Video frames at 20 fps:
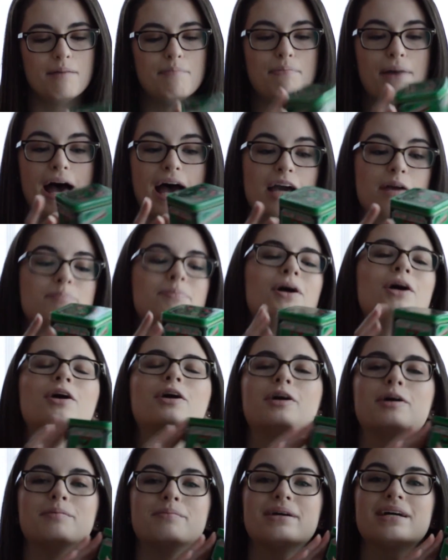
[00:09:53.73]
Bag
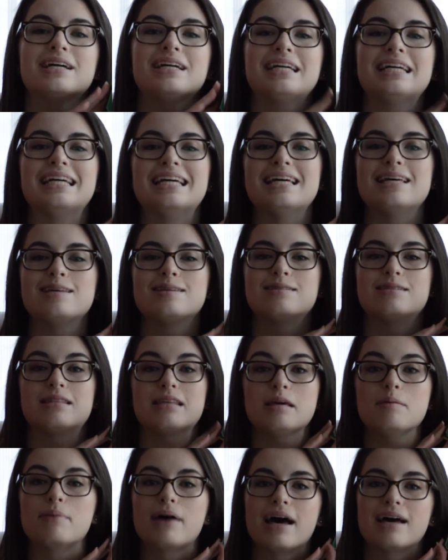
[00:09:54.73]
Balm is
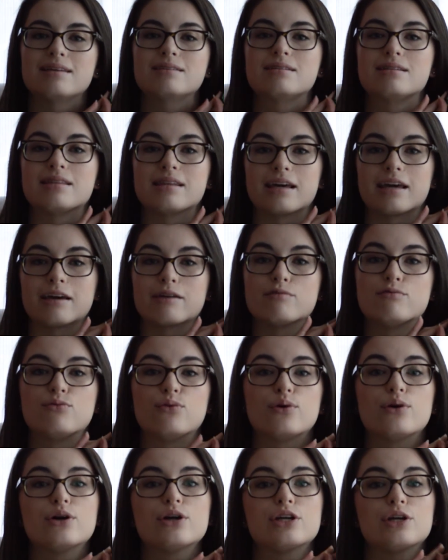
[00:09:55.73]
the best thing
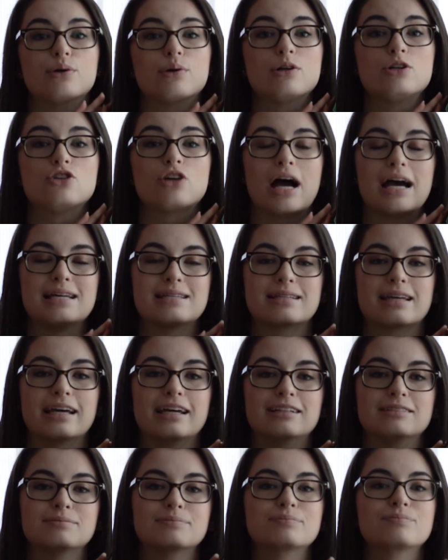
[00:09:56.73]
for your dry
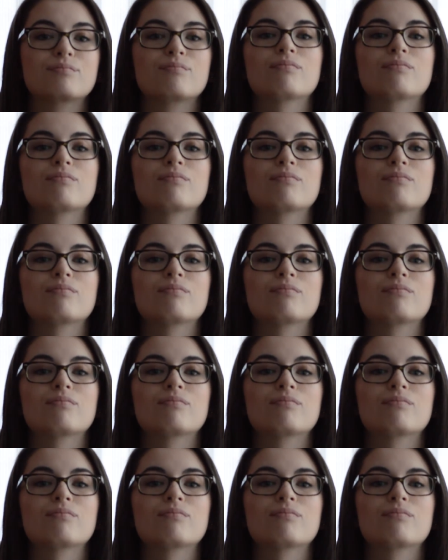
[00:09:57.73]
skin.